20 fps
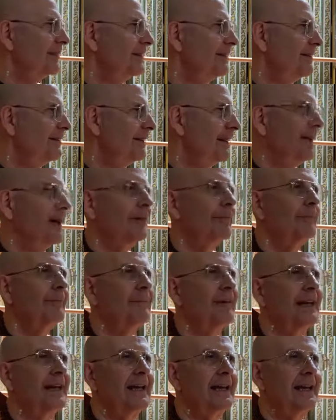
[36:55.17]
them.
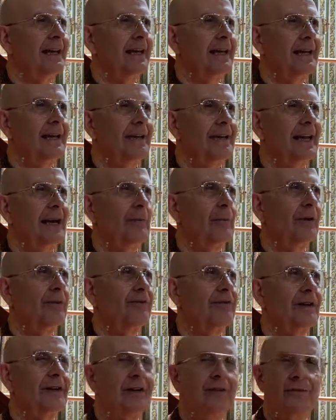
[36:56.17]
That
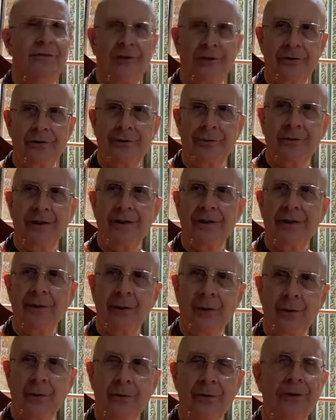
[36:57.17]
wasn't his ultimate
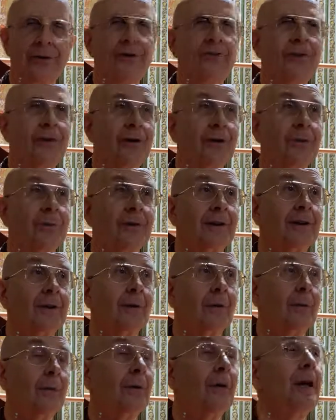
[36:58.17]
goal. His ultimate
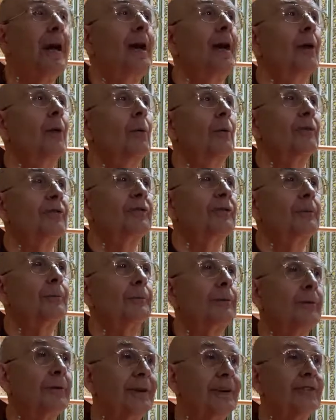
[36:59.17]
goal was to
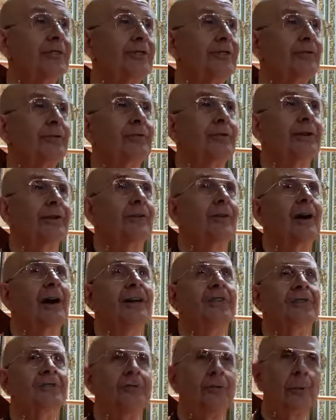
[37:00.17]
preach to
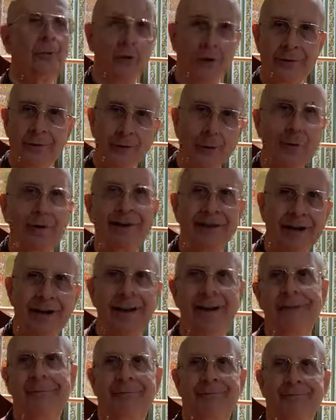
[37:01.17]
Dhritarashtra one more
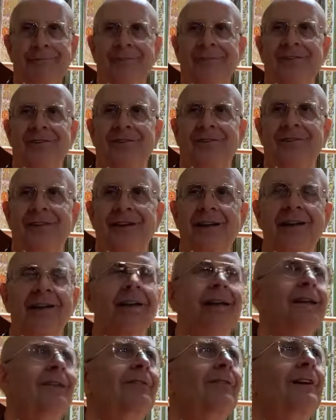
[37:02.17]
time to see
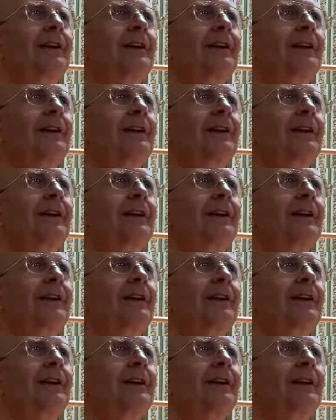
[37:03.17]
if he